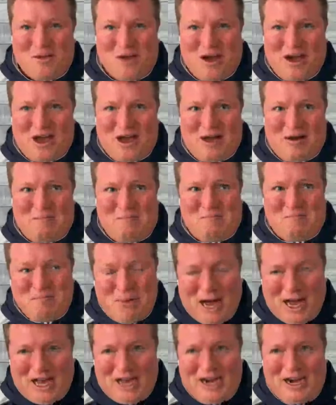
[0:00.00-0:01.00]
uh,
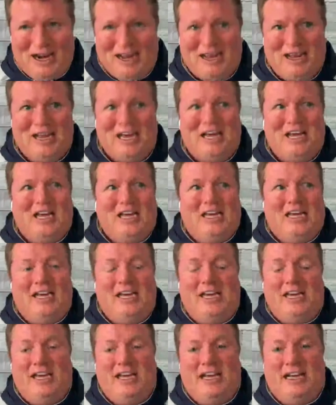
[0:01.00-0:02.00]
but
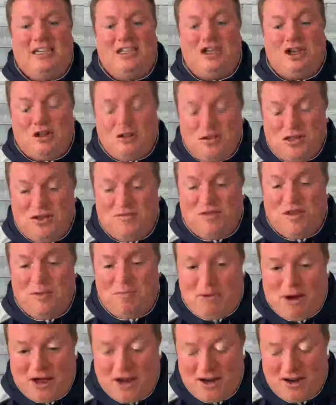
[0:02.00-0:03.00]
he exclusively
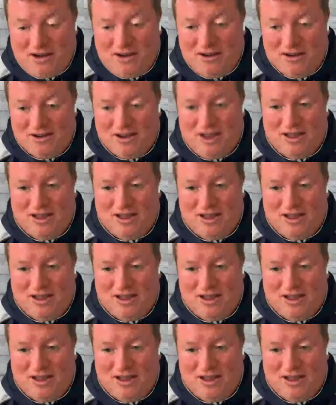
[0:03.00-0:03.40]
punted.